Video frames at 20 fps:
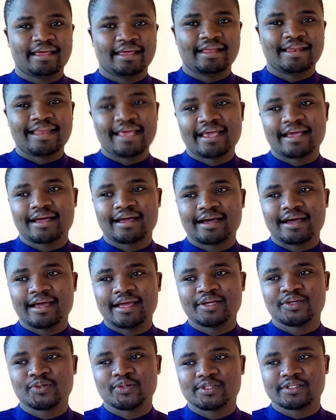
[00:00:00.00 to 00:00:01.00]
Like
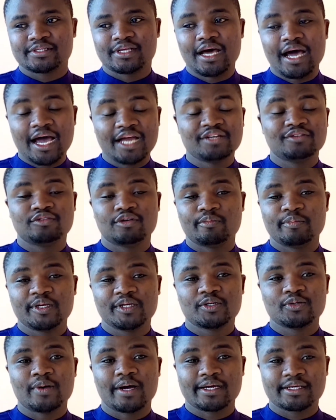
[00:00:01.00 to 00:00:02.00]
it was hard for me
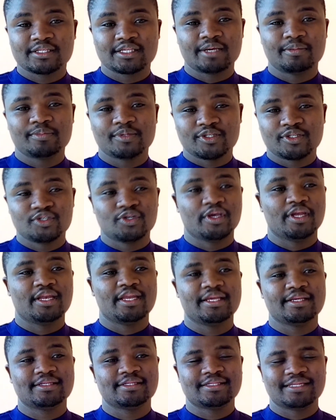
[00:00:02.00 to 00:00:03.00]
to accept
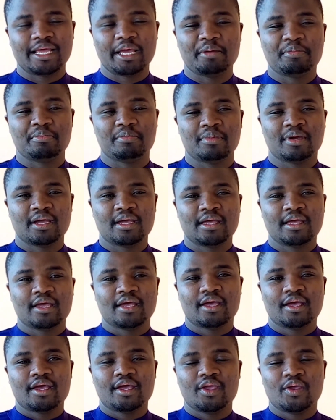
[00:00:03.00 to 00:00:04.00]
joining STEM.
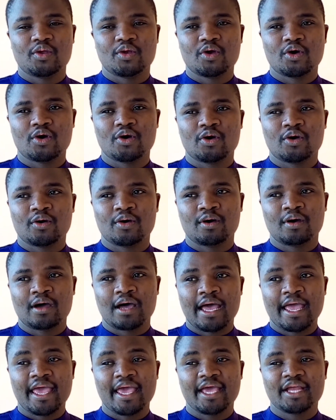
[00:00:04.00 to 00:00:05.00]

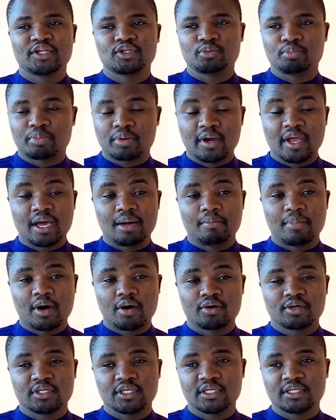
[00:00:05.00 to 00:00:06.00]
I had to pray
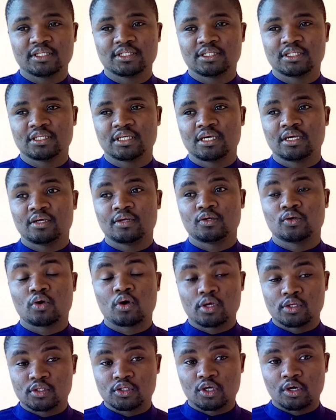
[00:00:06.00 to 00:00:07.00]
about it, to
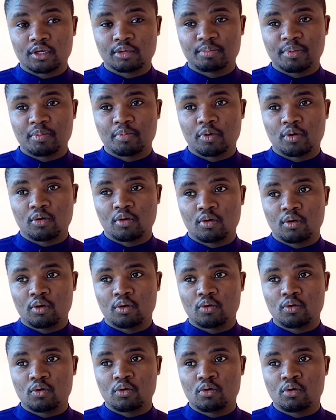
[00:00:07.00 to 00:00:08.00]
consult people
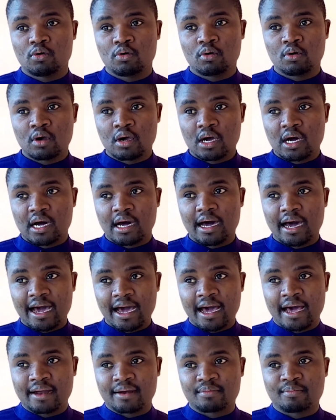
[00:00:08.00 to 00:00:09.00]
who
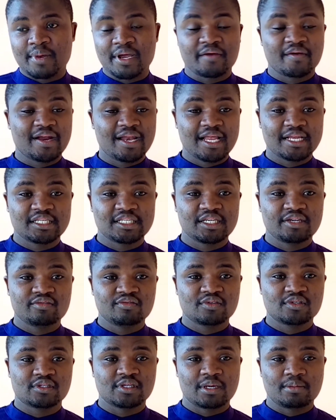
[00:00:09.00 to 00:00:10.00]
are my
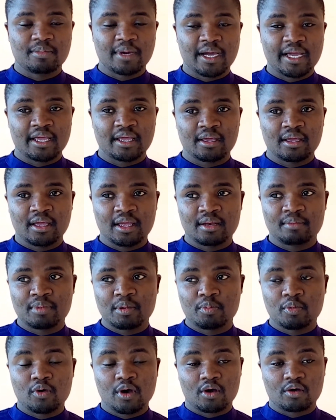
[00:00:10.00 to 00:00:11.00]
relatives and
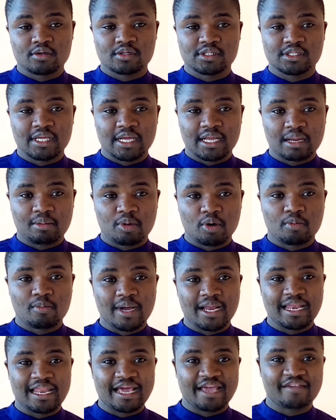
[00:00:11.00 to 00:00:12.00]
people who are concerned about
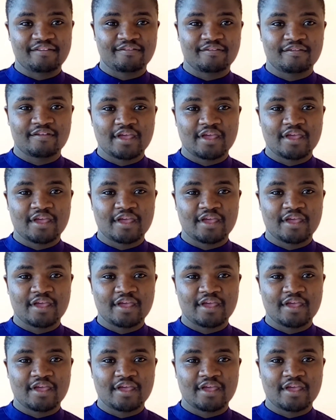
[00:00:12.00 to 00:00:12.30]
my life.